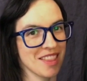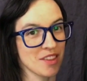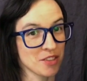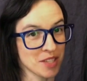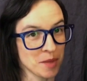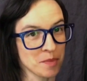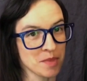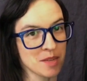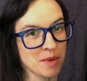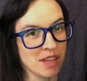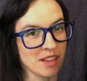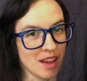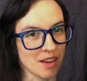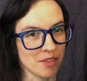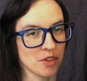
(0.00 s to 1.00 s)
there seems to
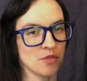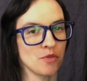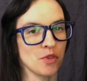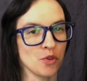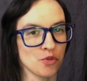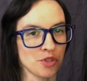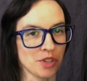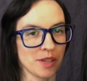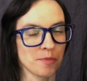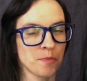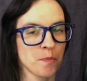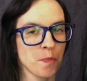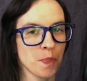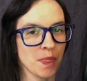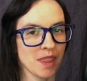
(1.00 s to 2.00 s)
be a lot of
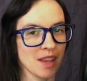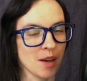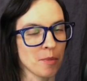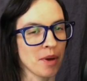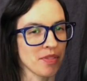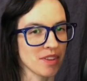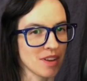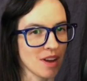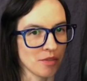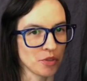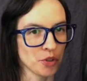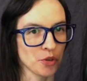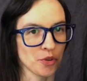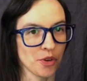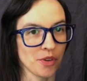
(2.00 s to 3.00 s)
confusion about the
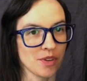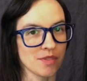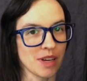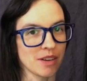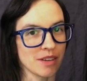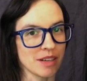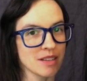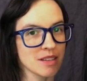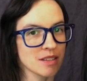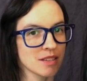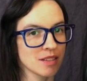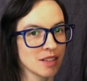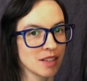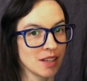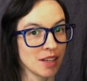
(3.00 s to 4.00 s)
novel
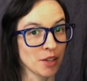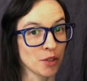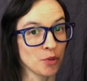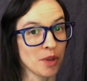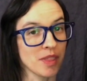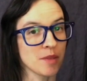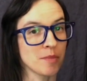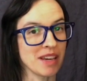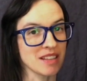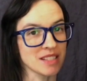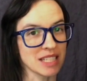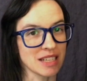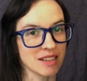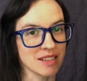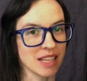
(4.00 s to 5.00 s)
coronavirus, including the
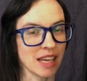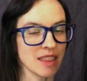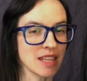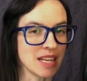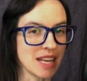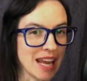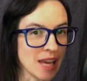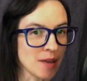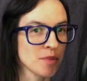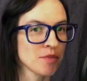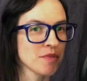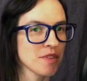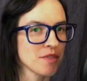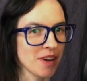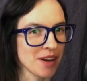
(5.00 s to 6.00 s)
basics like the name
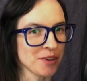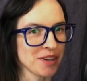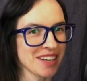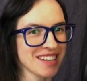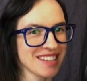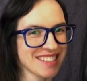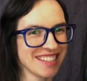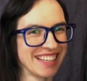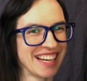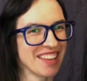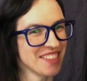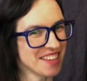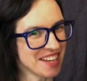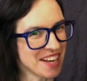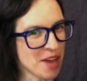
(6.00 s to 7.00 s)
of the virus
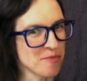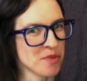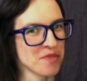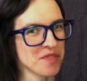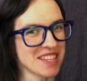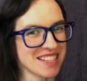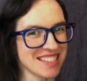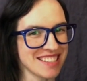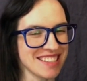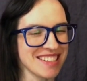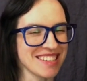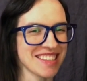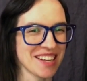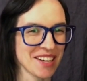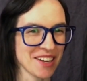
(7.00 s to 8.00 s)
and the name of the
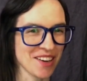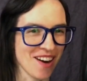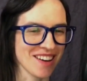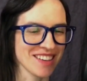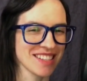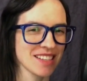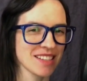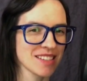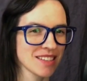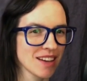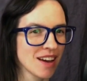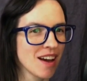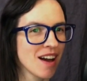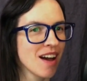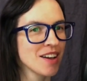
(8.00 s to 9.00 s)
disease that it causes.
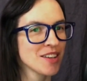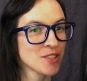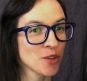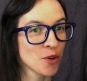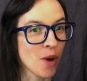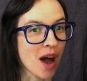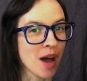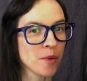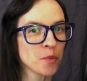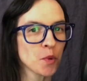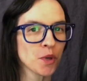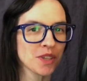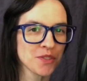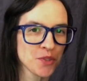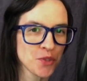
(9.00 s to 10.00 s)
So, I'm
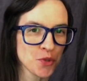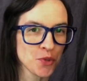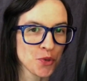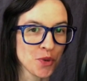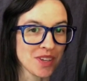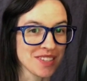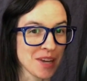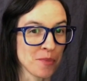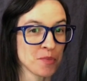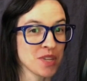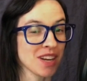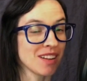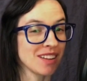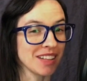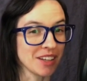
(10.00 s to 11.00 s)
going to
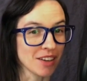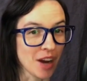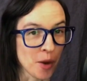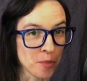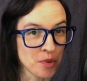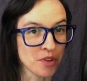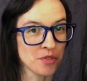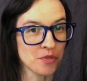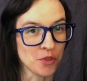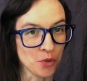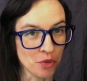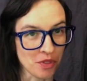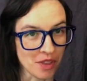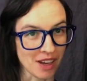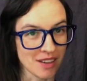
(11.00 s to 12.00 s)
attempt to clear up a
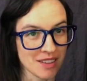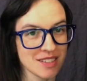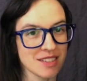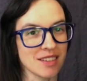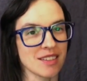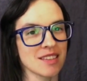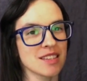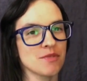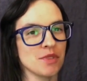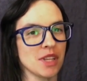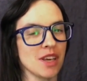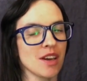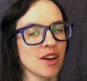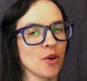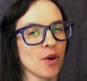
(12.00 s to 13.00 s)
few things in this
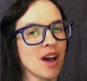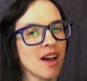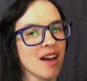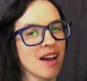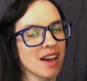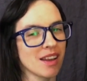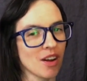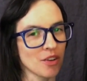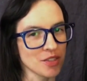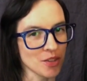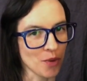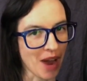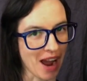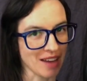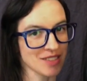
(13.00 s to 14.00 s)
video and
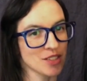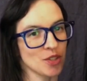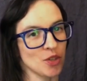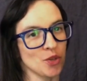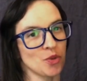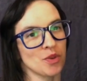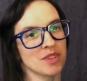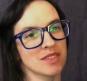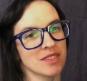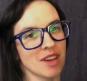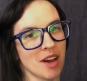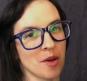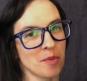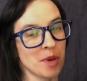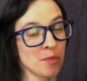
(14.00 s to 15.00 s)
also ask you
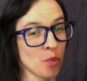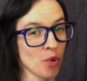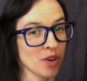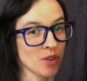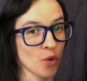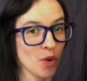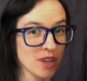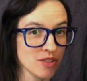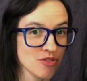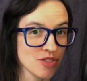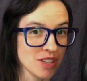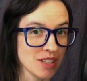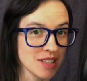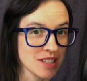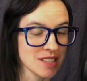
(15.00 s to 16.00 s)
some important
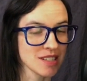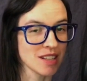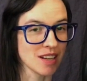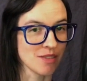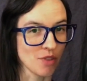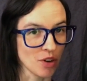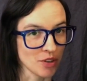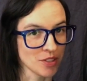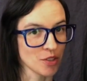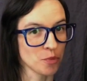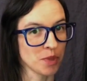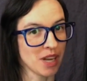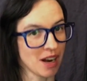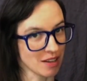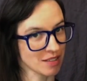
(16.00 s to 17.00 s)
questions that I've
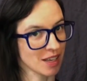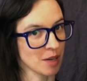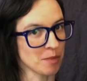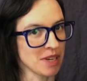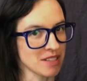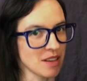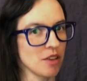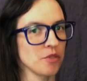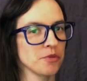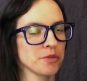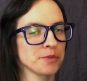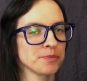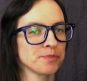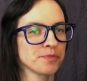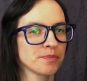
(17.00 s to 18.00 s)
also been asking
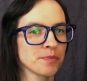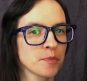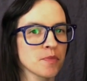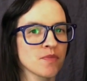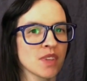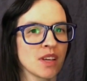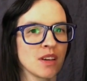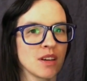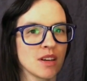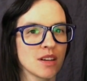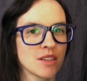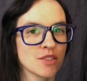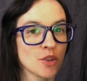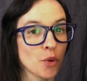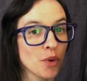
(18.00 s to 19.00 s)
myself.
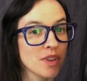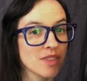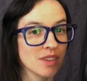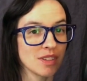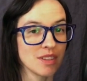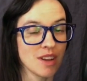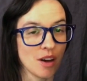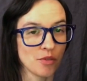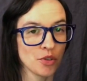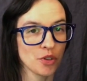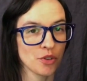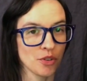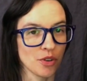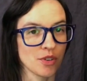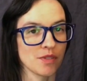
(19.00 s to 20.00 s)
So, the
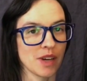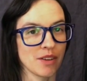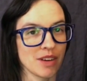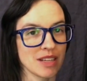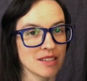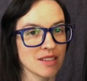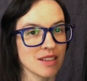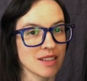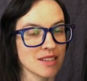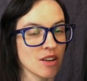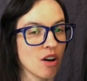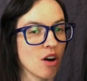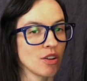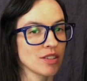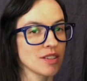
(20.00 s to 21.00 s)
novel coronavirus is
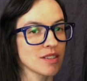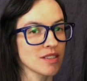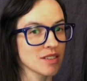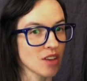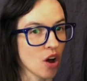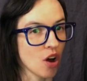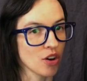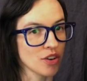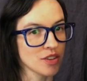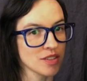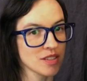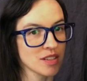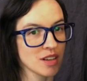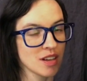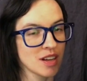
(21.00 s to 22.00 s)
called
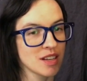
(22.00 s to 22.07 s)
SARS-CoV-2.